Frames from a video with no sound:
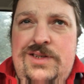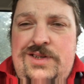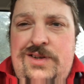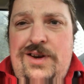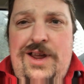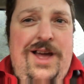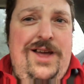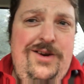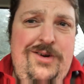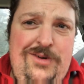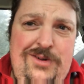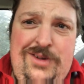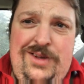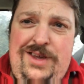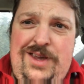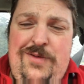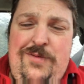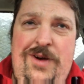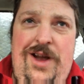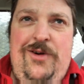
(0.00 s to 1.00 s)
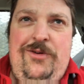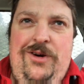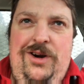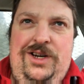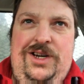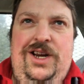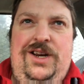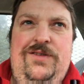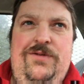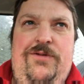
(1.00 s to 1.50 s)
So not only am I
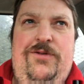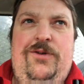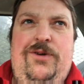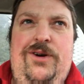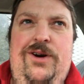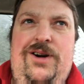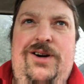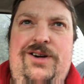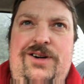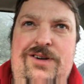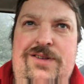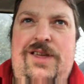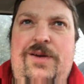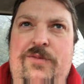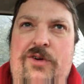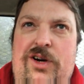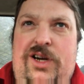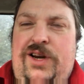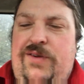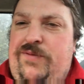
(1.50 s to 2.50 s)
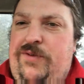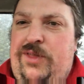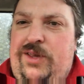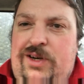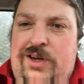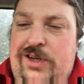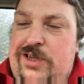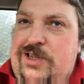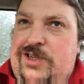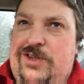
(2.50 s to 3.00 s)
working for I'm working for
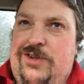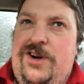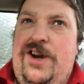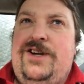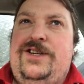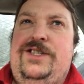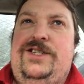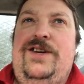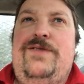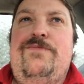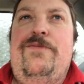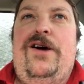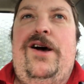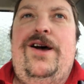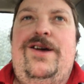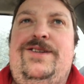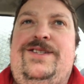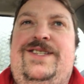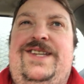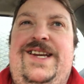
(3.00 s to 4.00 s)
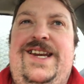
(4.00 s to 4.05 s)
the construction boss